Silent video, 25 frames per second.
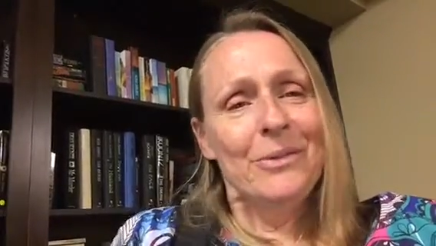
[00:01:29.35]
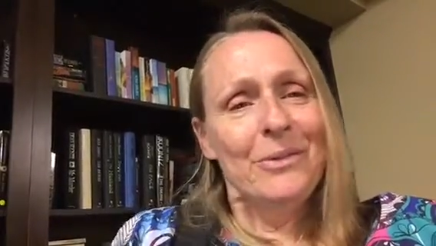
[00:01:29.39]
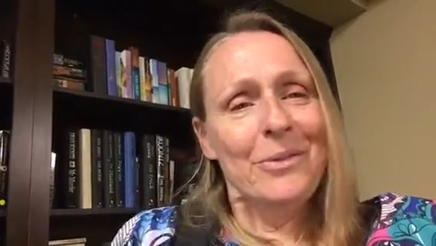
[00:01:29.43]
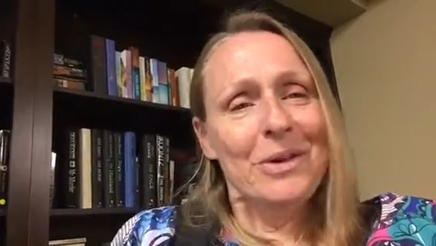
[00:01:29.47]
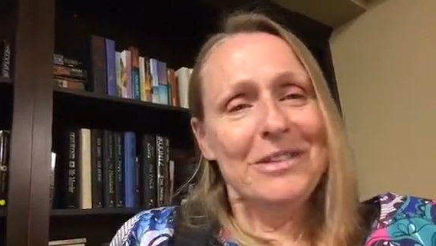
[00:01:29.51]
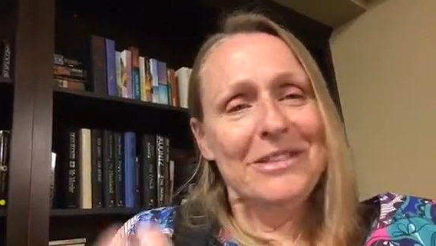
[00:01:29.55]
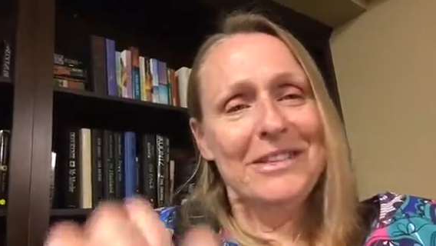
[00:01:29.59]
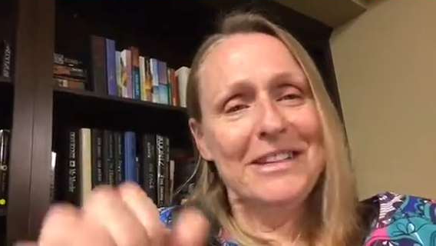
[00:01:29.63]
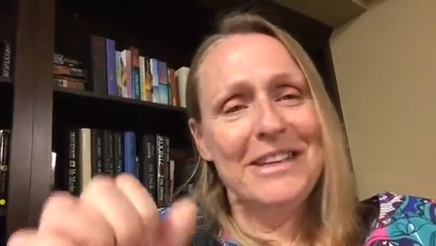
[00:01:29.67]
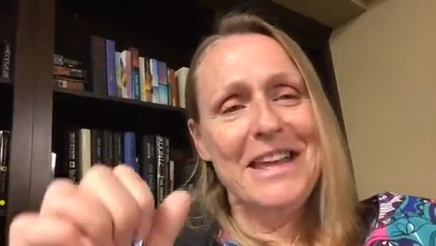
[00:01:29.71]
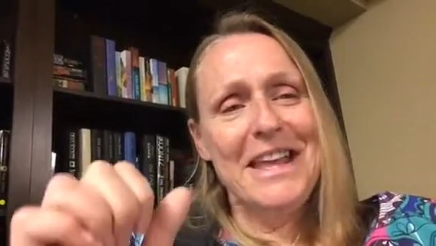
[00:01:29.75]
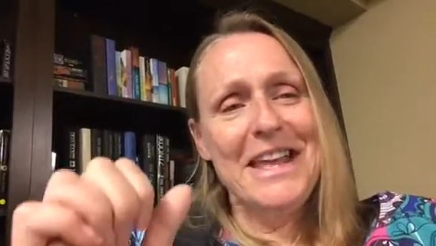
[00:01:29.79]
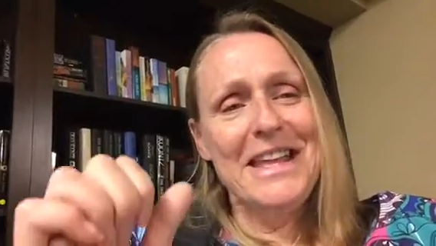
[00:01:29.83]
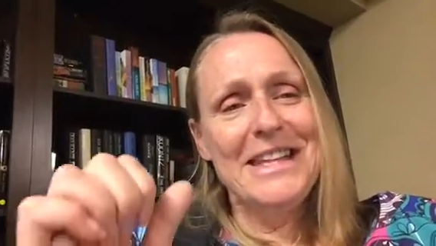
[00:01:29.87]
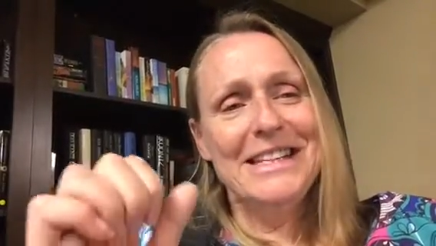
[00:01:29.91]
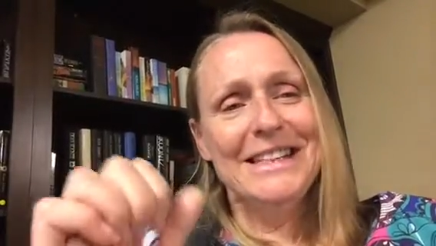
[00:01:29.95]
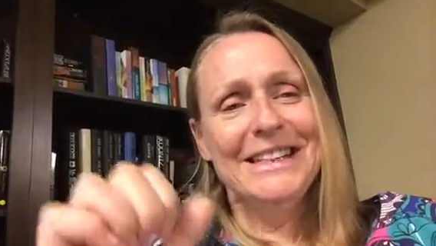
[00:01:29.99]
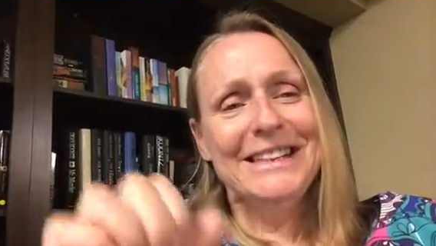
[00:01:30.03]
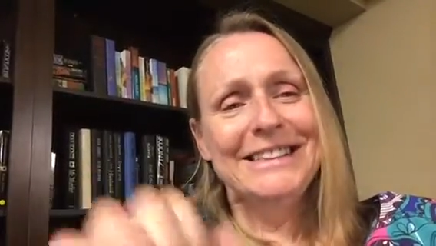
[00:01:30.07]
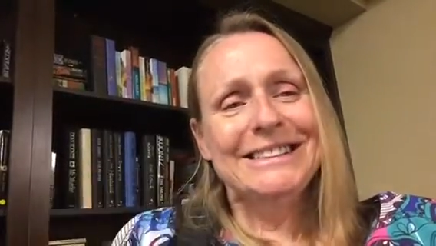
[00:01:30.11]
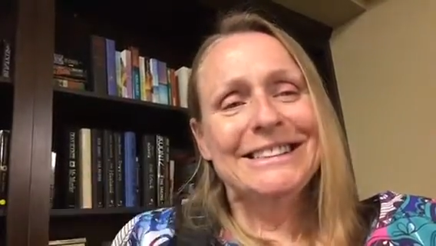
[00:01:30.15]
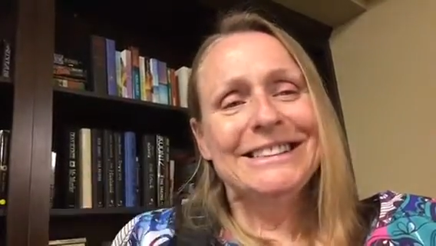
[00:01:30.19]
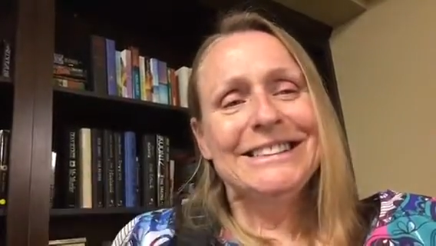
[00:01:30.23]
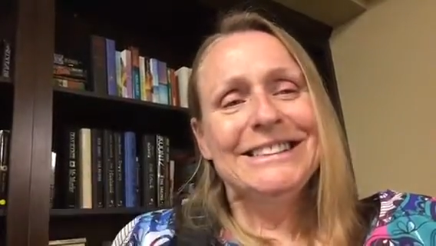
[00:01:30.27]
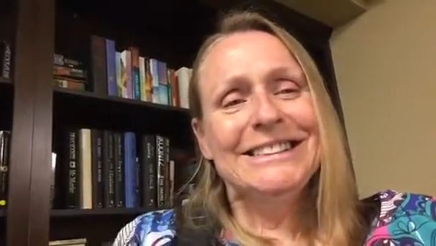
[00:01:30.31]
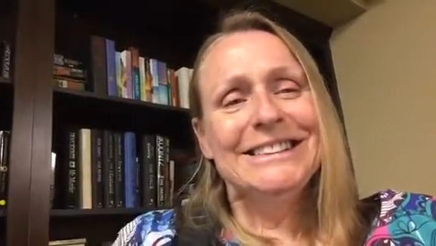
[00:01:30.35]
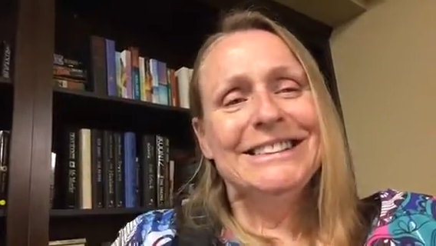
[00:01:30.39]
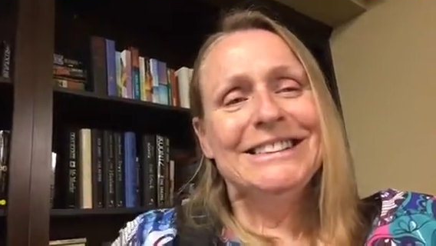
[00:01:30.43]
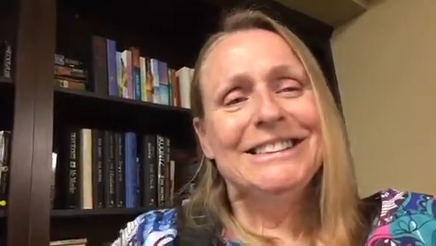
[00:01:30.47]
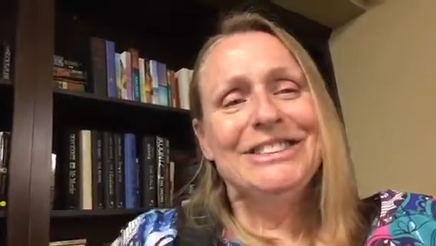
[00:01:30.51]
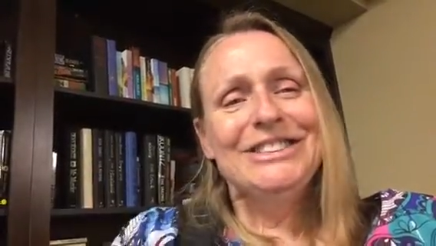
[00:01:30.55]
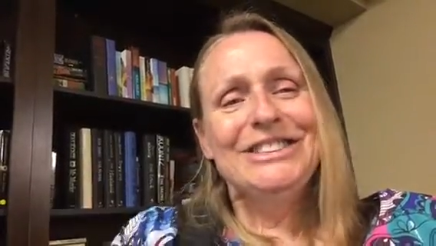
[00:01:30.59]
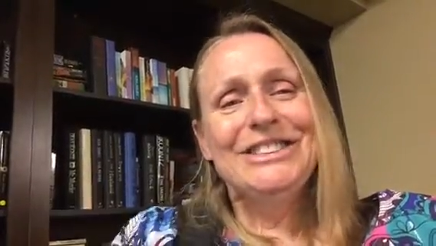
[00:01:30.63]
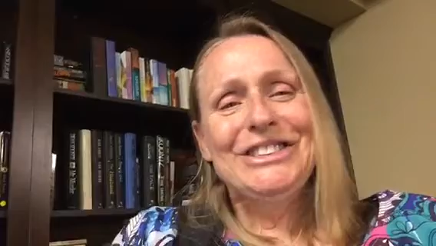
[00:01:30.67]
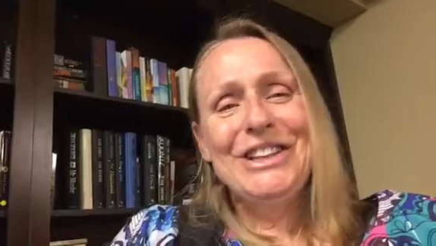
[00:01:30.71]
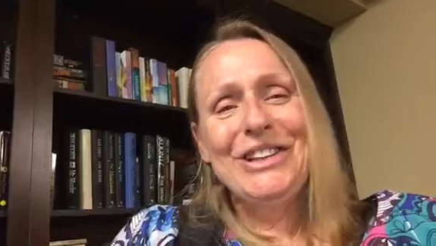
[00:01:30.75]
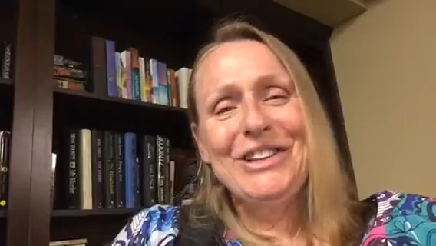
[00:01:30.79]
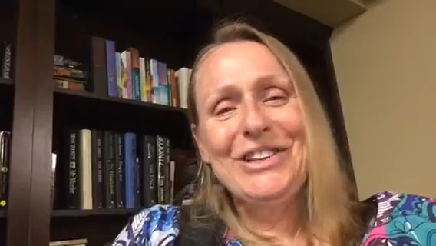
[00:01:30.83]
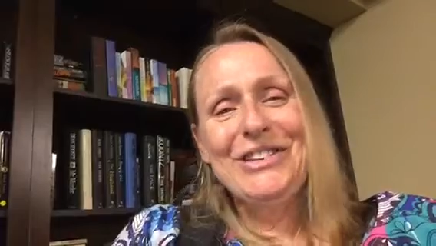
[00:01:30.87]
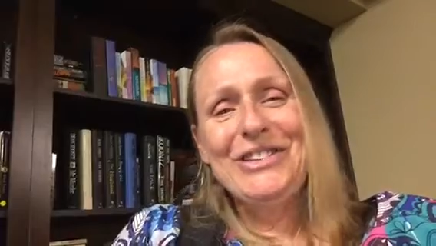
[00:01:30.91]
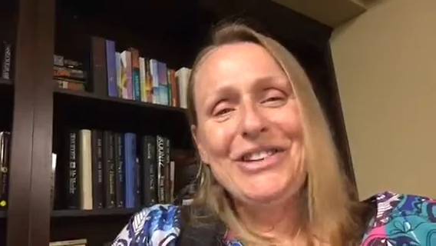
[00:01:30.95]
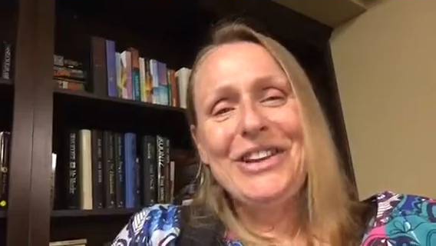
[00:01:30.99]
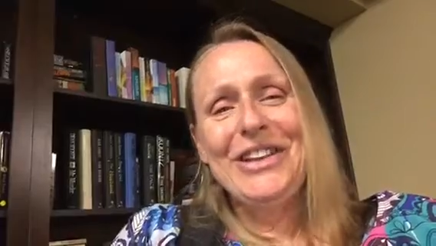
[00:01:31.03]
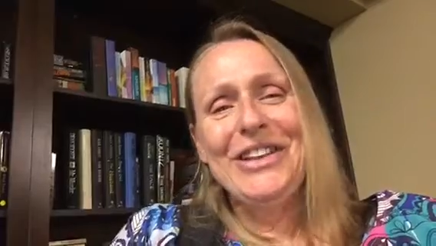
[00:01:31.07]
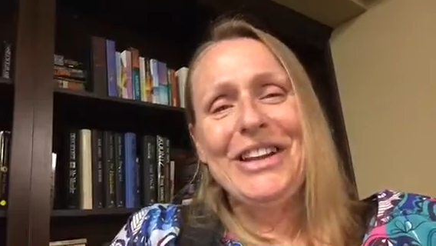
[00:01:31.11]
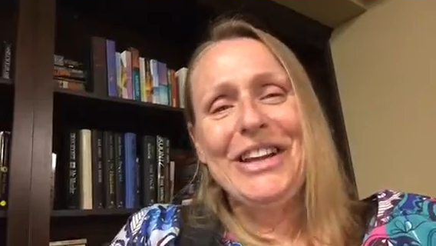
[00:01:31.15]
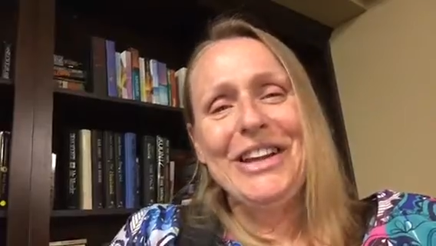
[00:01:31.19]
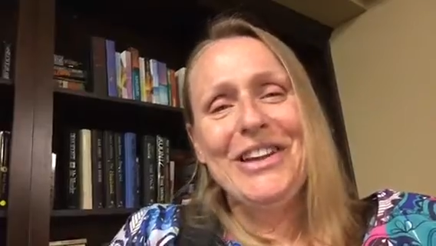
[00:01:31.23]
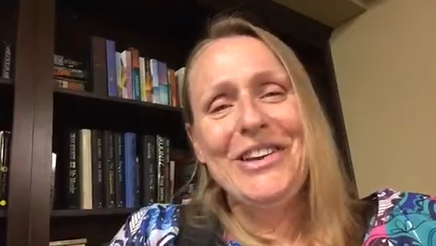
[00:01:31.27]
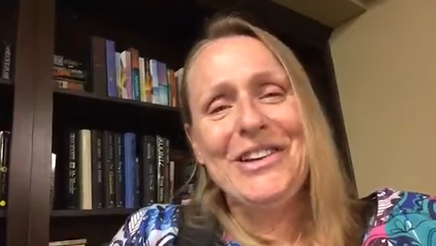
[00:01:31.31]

Once again, Shelley Shelley